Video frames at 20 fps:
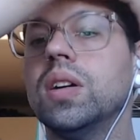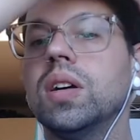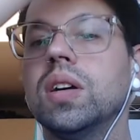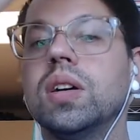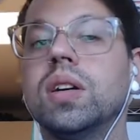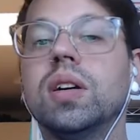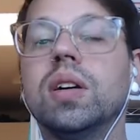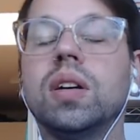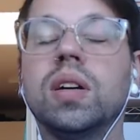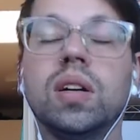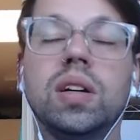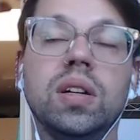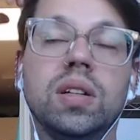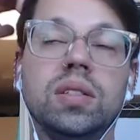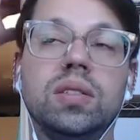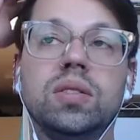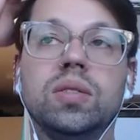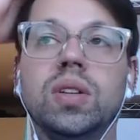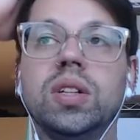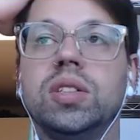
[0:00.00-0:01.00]
So I
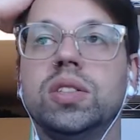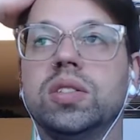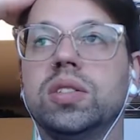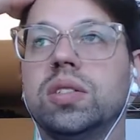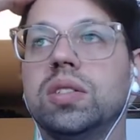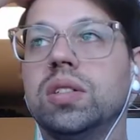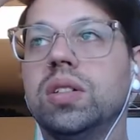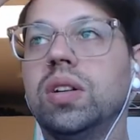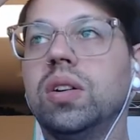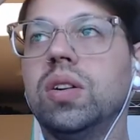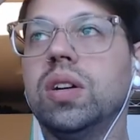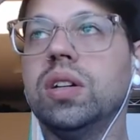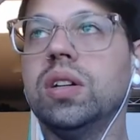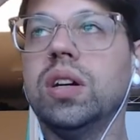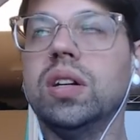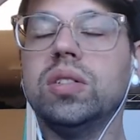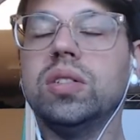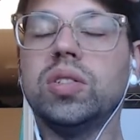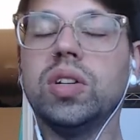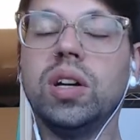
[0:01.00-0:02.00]
just, I try
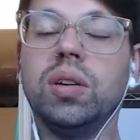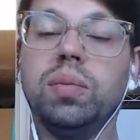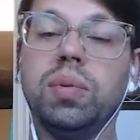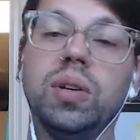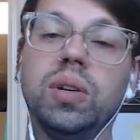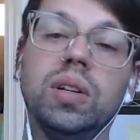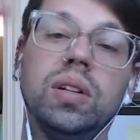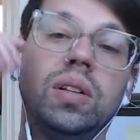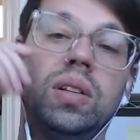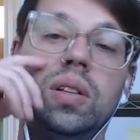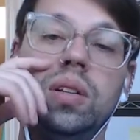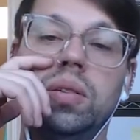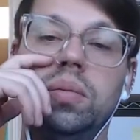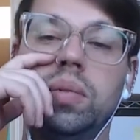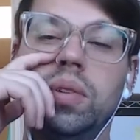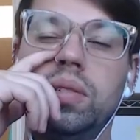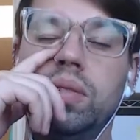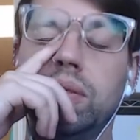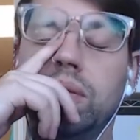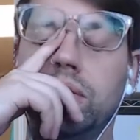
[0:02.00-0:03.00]
to put in a little bit of
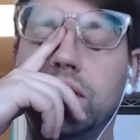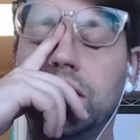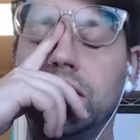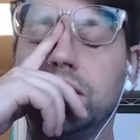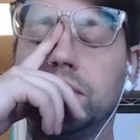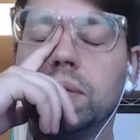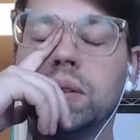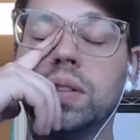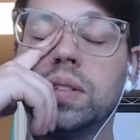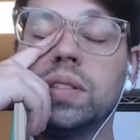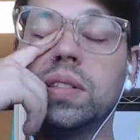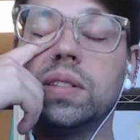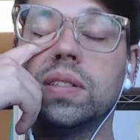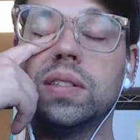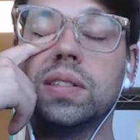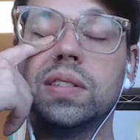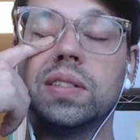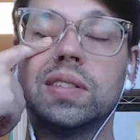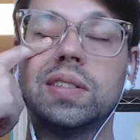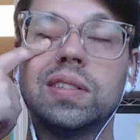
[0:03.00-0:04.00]
investment
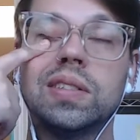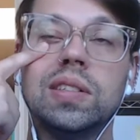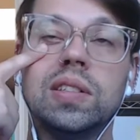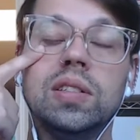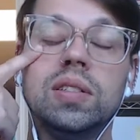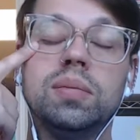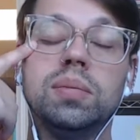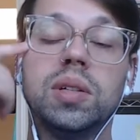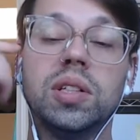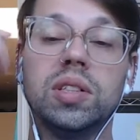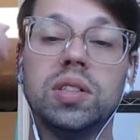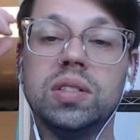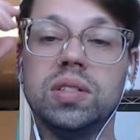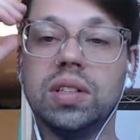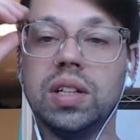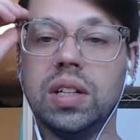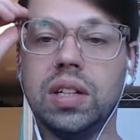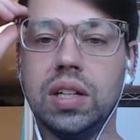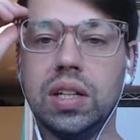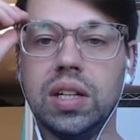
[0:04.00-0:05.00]
as much as I
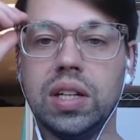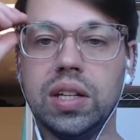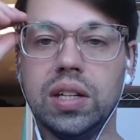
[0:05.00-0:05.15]
can.